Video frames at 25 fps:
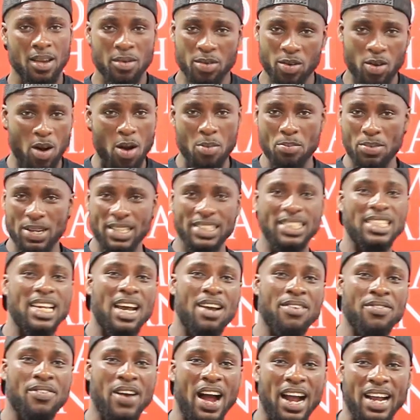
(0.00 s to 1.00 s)
If I
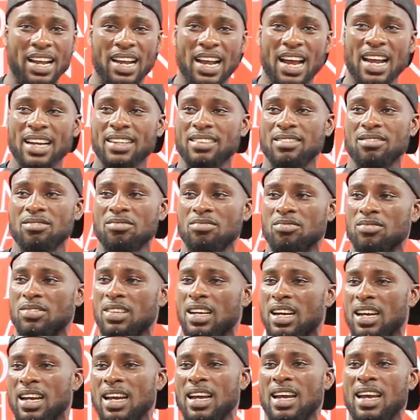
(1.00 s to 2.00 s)
myself, I get
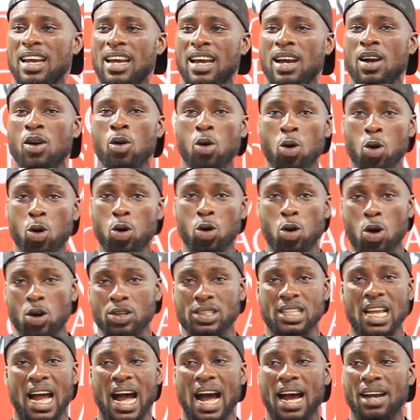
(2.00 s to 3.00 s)
a whole
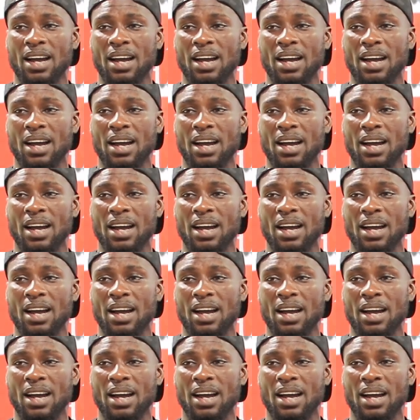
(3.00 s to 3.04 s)
lot.